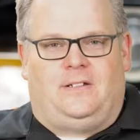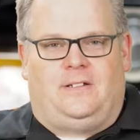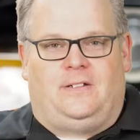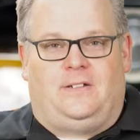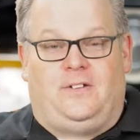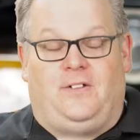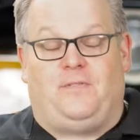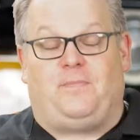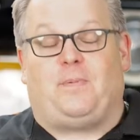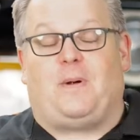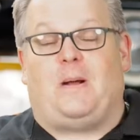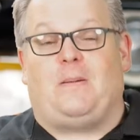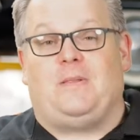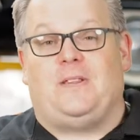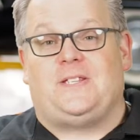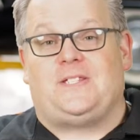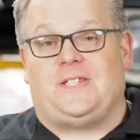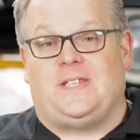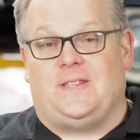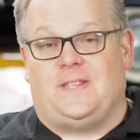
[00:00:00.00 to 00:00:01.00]
You've
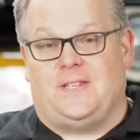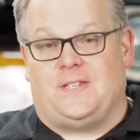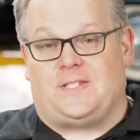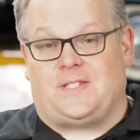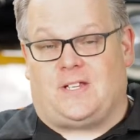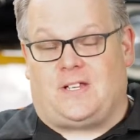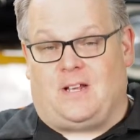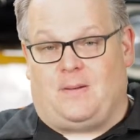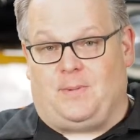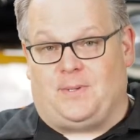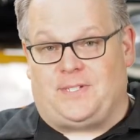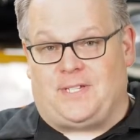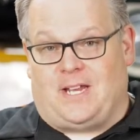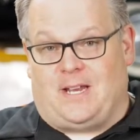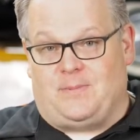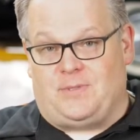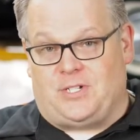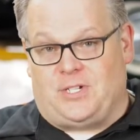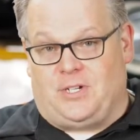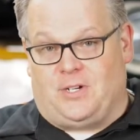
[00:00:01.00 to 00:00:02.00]
probably seen this a couple
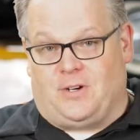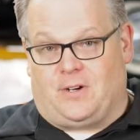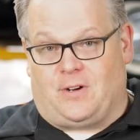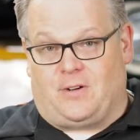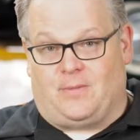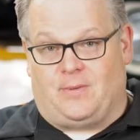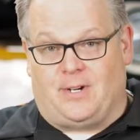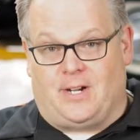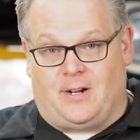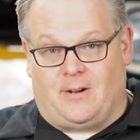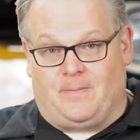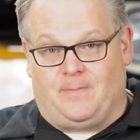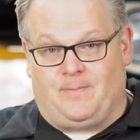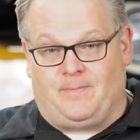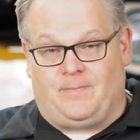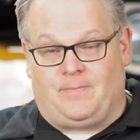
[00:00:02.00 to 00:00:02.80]
times in your career.